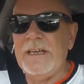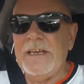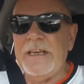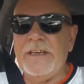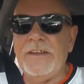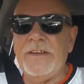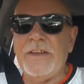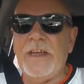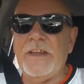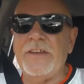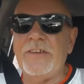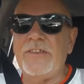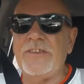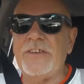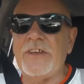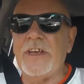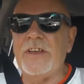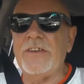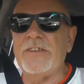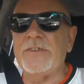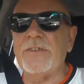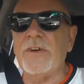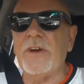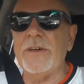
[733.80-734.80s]
He then
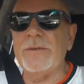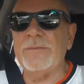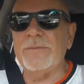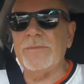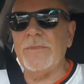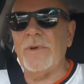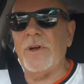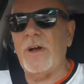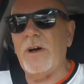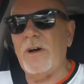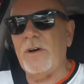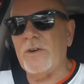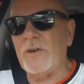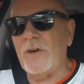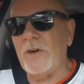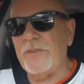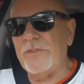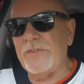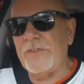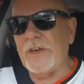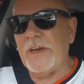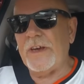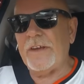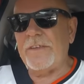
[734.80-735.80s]
says, right, I'll
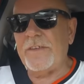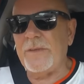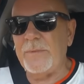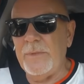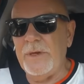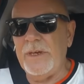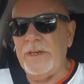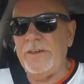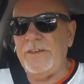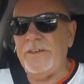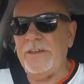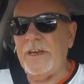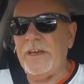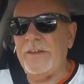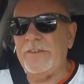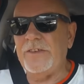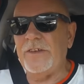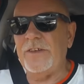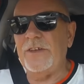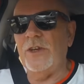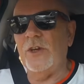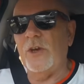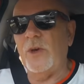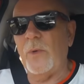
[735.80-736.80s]
contact the
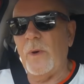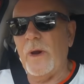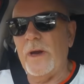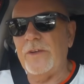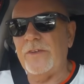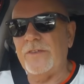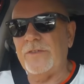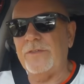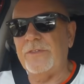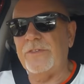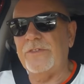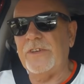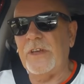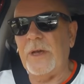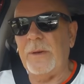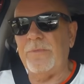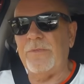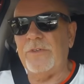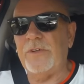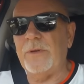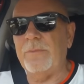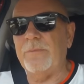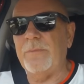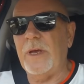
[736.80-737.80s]
mediator, you go out to
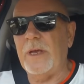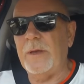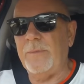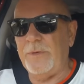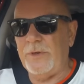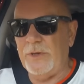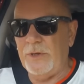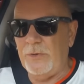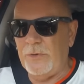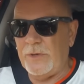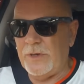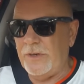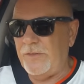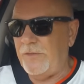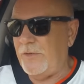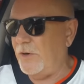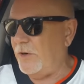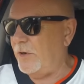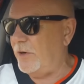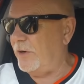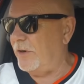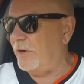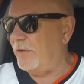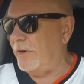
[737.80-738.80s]
reception, maybe you give
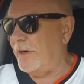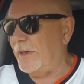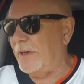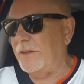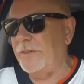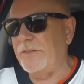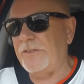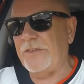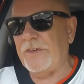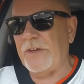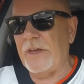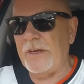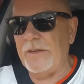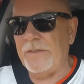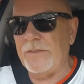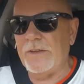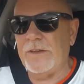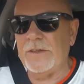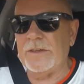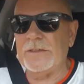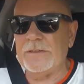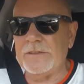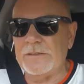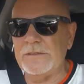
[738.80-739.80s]
her a ring and say
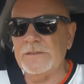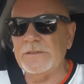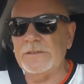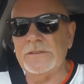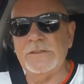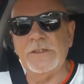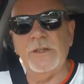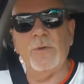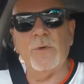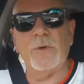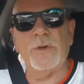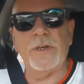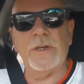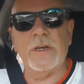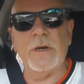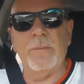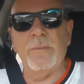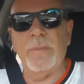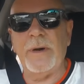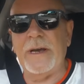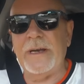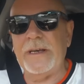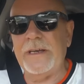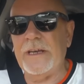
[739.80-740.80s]
that you want to
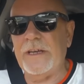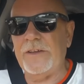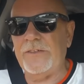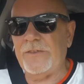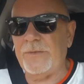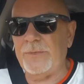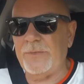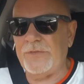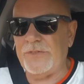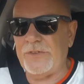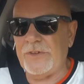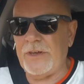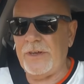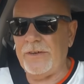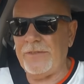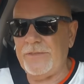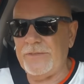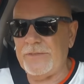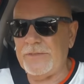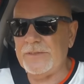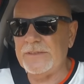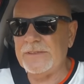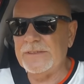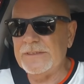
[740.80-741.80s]
come back and get some stuff,
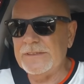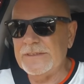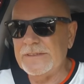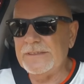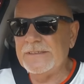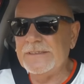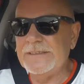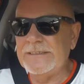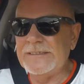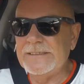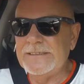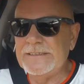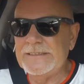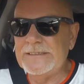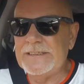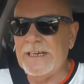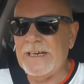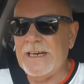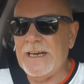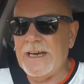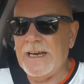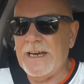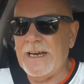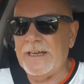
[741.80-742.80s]

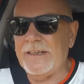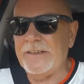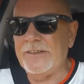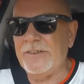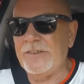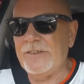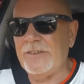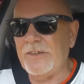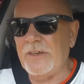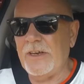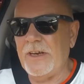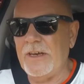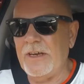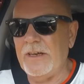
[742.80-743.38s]
and